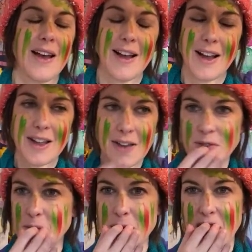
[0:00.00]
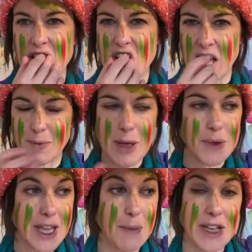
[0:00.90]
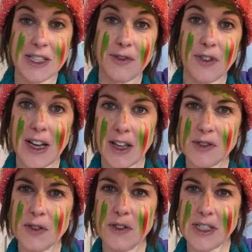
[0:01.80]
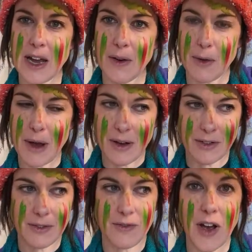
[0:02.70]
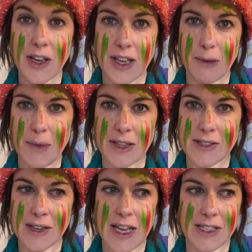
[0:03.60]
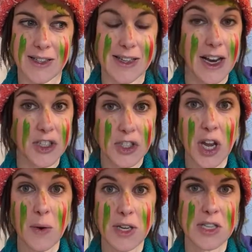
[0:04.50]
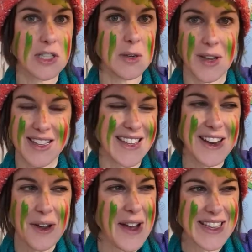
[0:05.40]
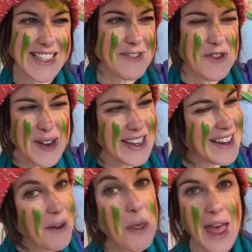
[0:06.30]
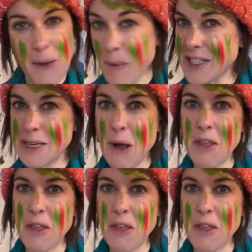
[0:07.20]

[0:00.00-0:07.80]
I have to admit, people keep asking for a Lego story show about Viking myths and legends, and I totally should do it because I don't actually really know that much about